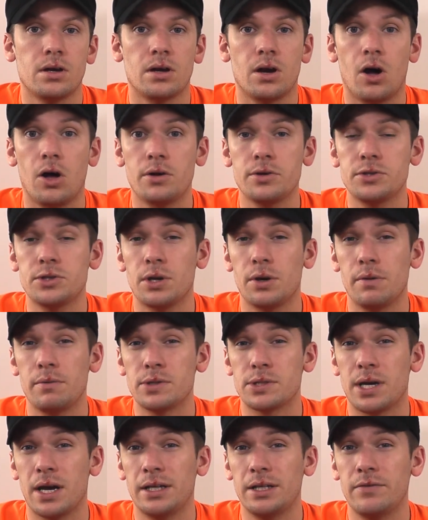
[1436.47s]
Also, it
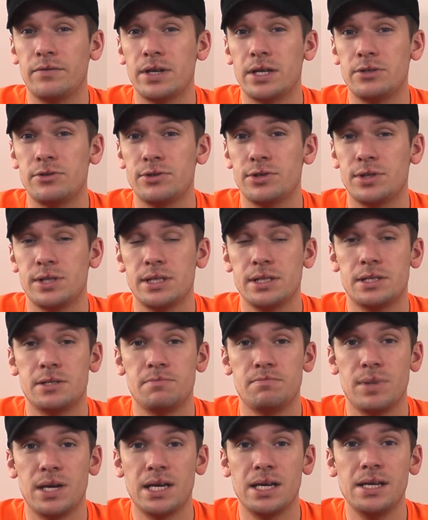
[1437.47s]
was kind of interesting to
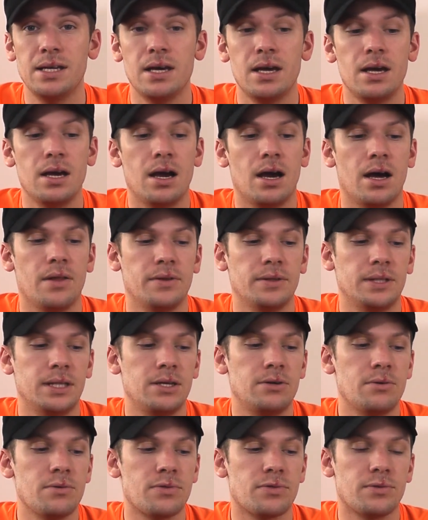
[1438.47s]
me that they
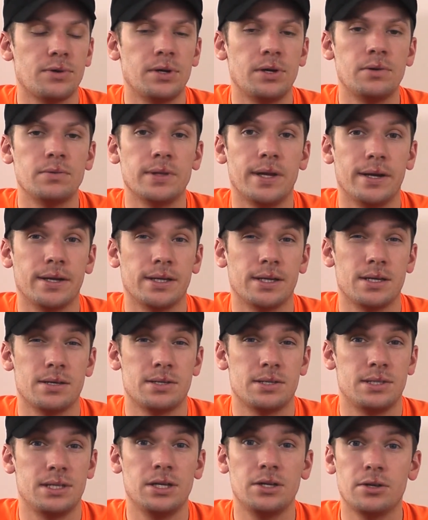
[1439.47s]
don't throw like a
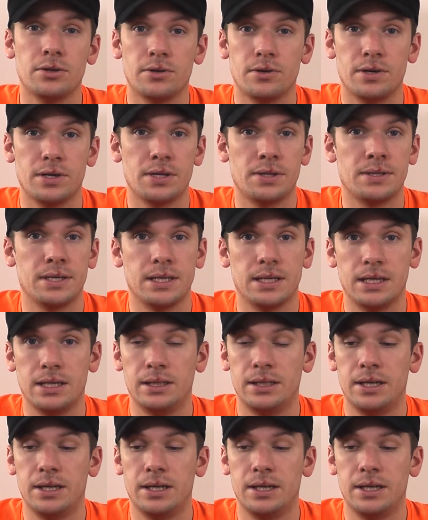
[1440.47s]
sticker or anything in